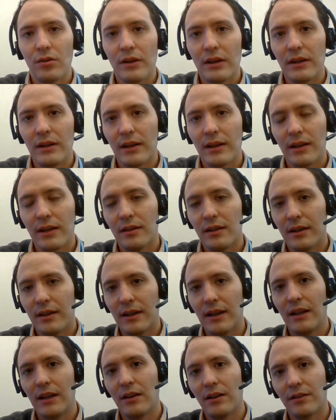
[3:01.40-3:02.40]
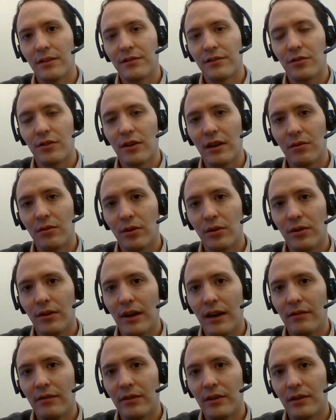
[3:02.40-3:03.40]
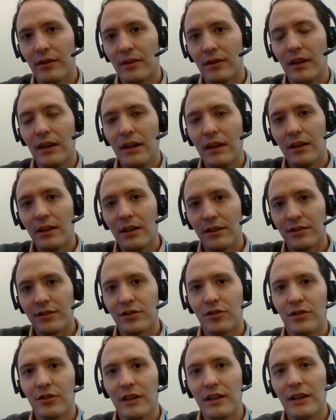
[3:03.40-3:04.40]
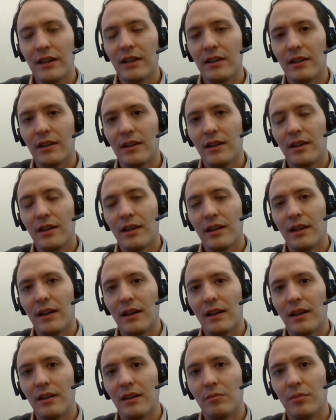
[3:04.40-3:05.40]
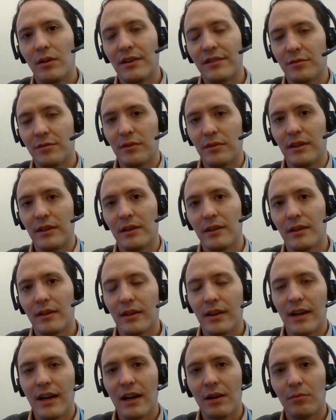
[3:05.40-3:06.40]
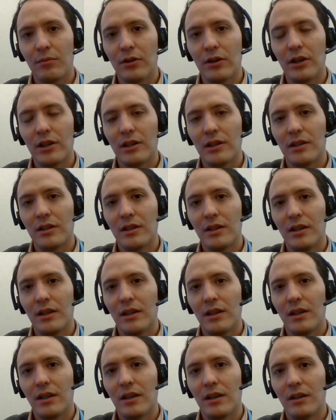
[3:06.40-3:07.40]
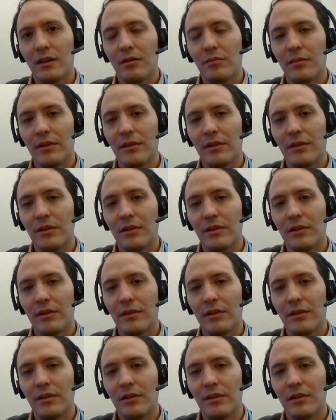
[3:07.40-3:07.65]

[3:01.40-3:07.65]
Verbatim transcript: know this could go in like a, a kiosk, right, where you have a a screen and possibly a, a camera,